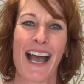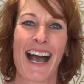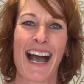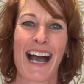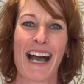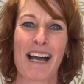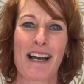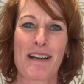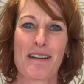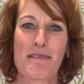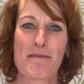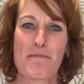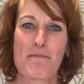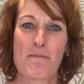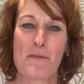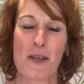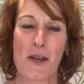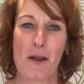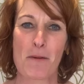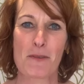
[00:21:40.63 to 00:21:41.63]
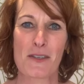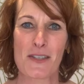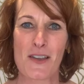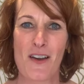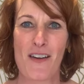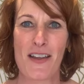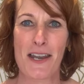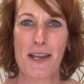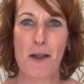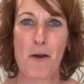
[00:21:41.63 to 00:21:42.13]
But I'm
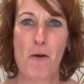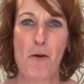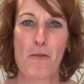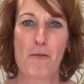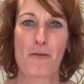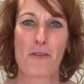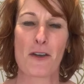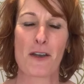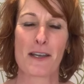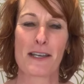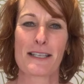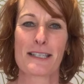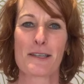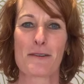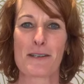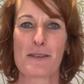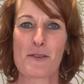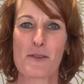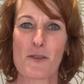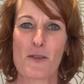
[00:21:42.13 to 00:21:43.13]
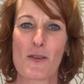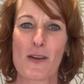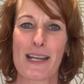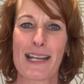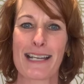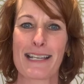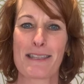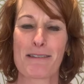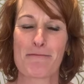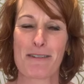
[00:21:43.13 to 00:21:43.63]
signing off. So
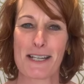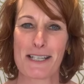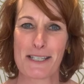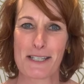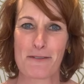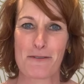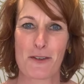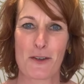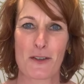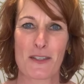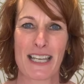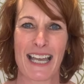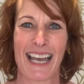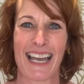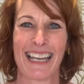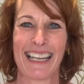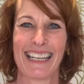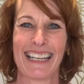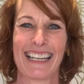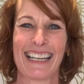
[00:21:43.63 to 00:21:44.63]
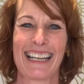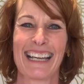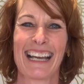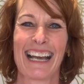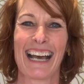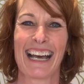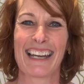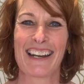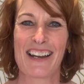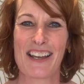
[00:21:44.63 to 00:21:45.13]
enjoy the rest of your day
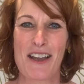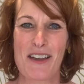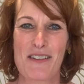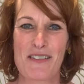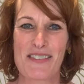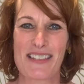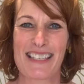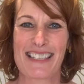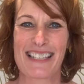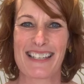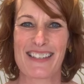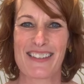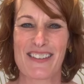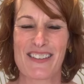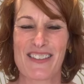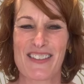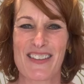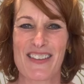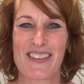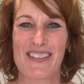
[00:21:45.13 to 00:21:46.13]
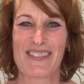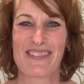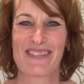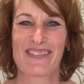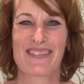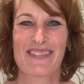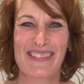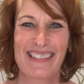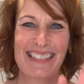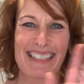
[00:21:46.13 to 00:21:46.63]
and I hope to see you soon.
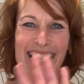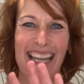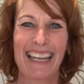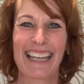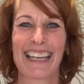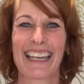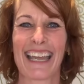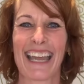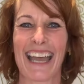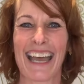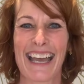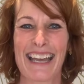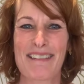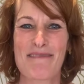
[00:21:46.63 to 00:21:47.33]
Take care.